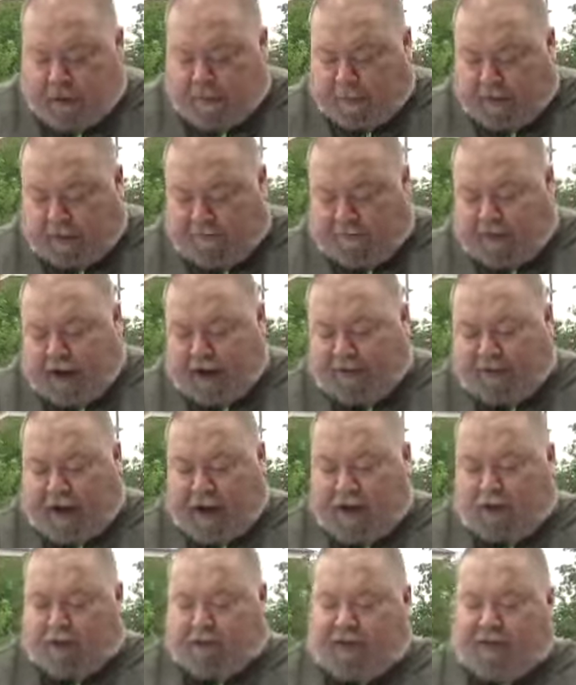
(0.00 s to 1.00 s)
But in fact,
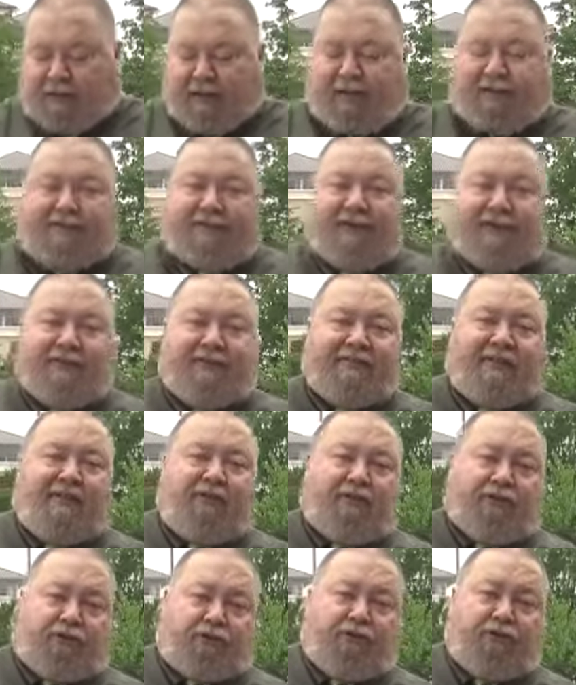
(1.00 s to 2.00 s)
I don't think that's
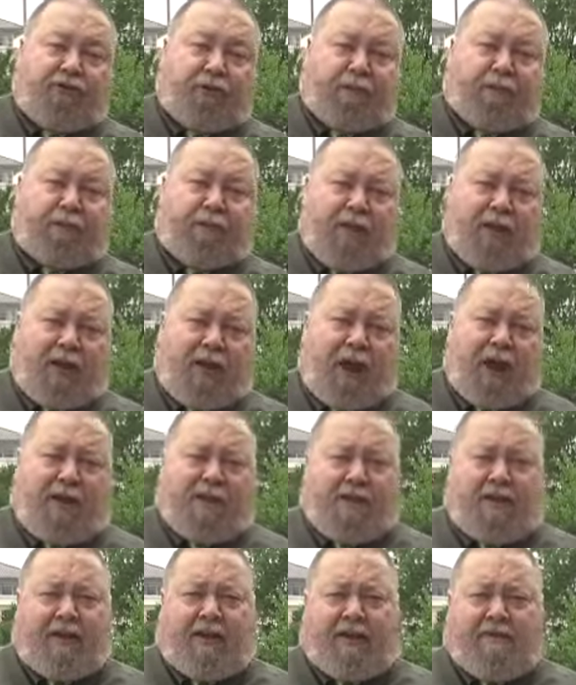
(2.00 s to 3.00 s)
necessarily true. I
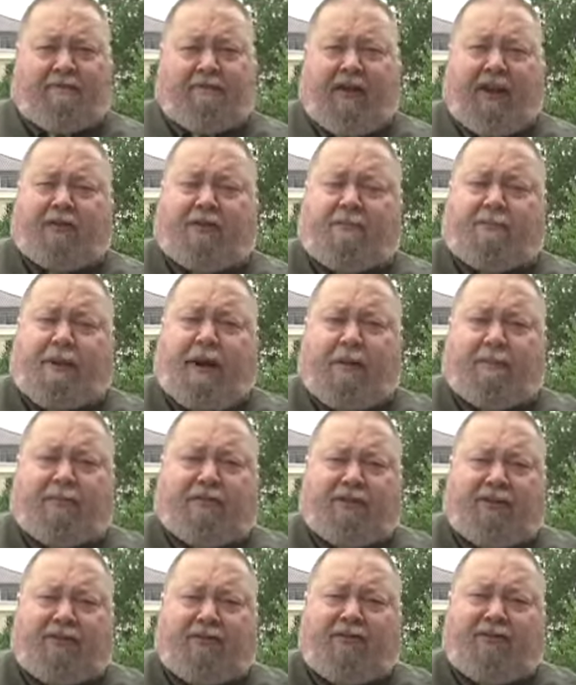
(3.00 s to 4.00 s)
think, in fact, the Bible
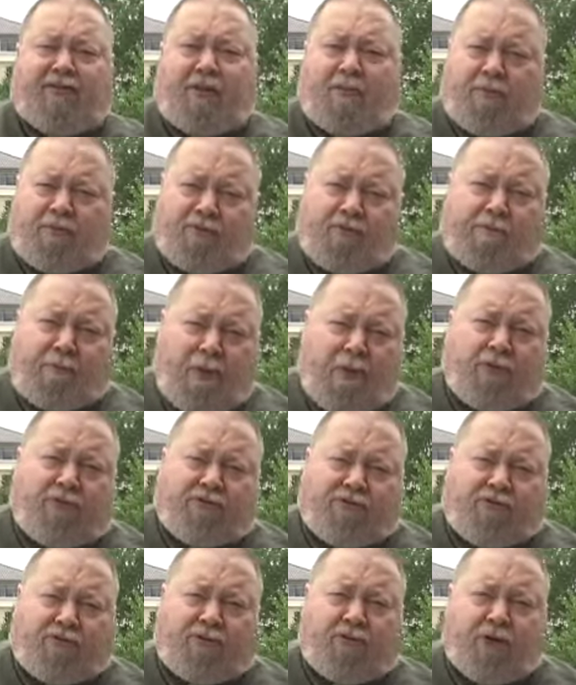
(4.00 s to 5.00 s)
teaches that we're
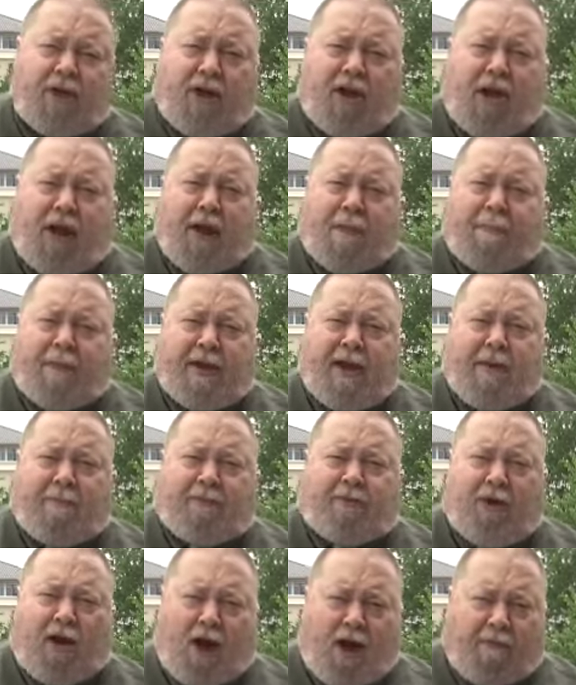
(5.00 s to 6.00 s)
supposed to be
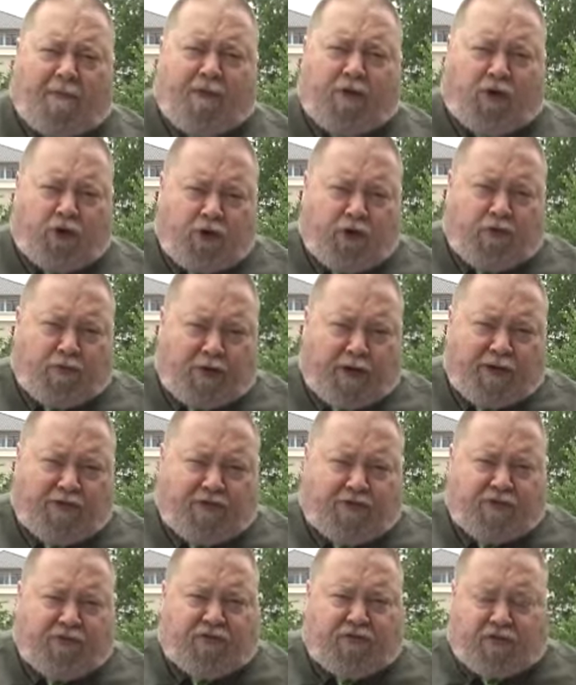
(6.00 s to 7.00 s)
able to offer good
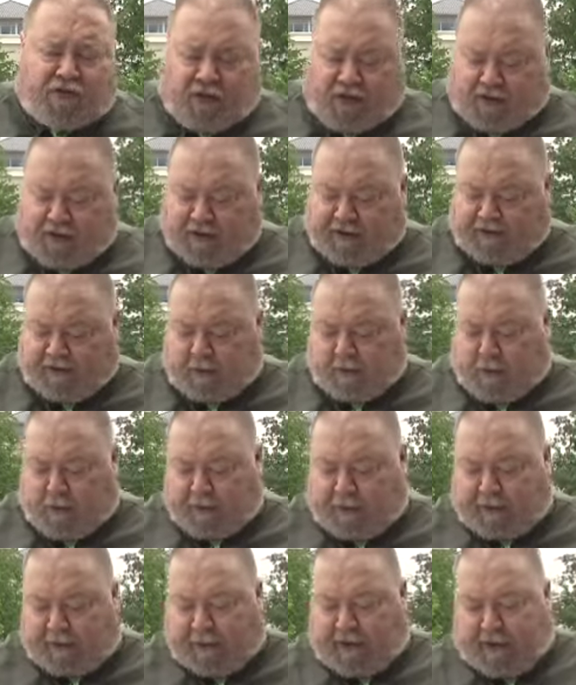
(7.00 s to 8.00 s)
reasons for the things that we
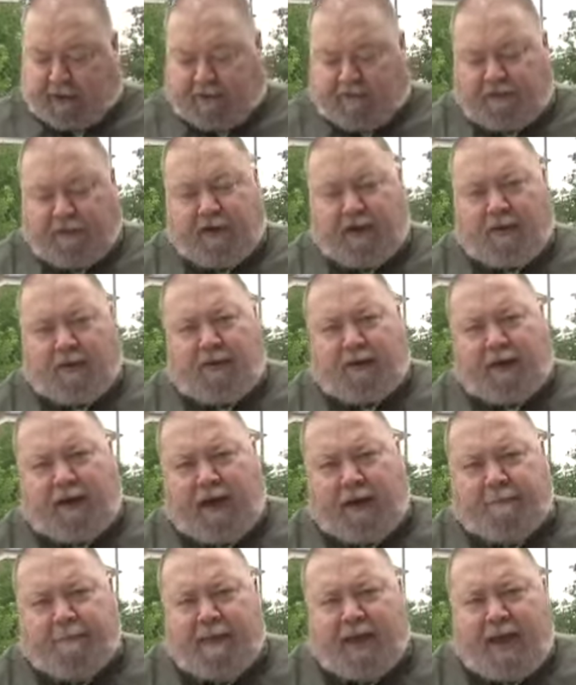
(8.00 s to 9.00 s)
believe,
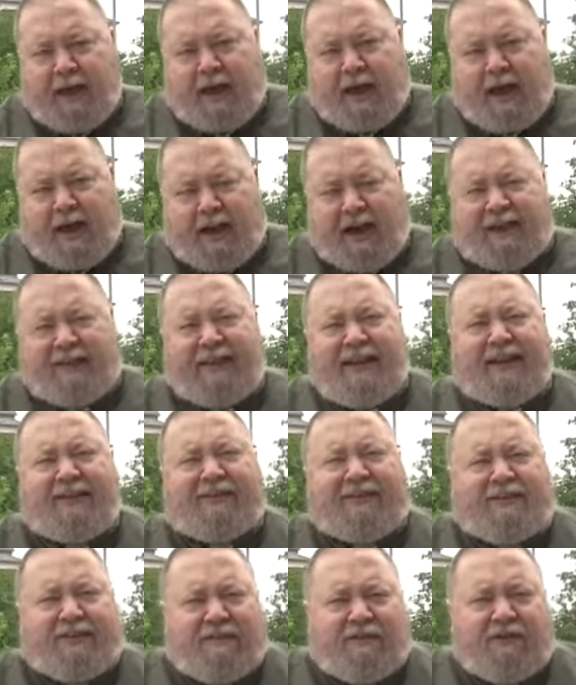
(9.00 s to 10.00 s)
okay? And I think
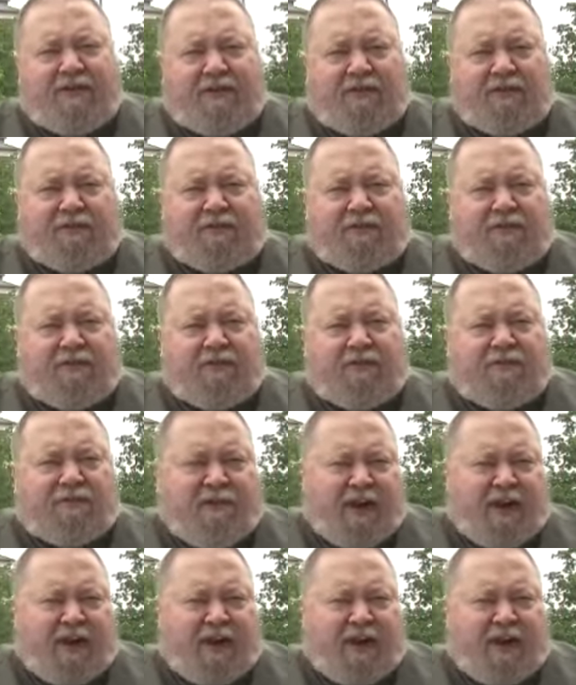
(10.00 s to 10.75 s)
it's difficult to